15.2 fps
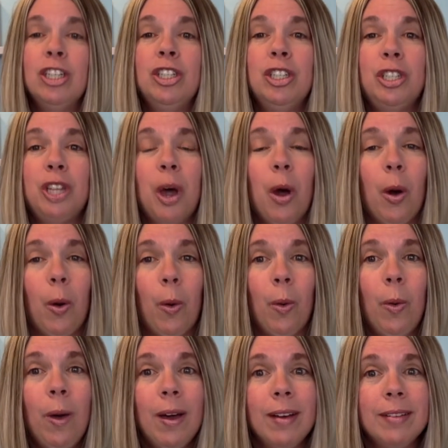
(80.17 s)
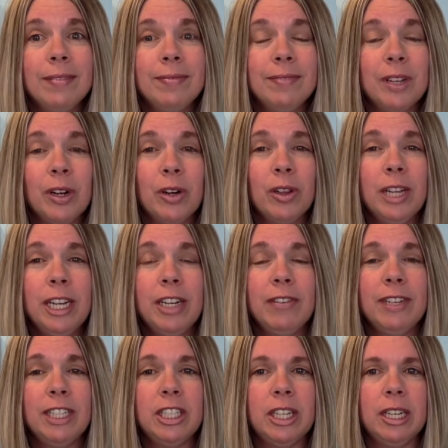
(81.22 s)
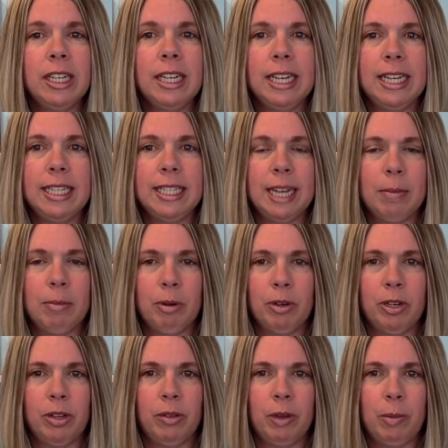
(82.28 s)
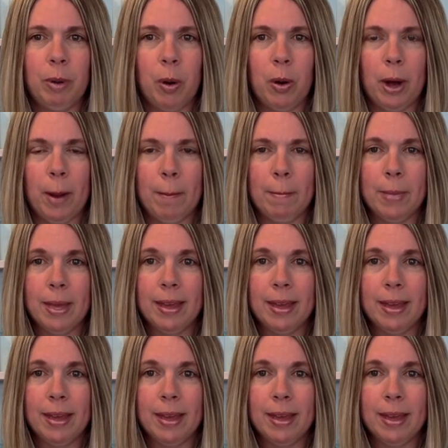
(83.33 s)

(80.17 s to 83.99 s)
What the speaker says: So, early intervention is a birth to 3 program.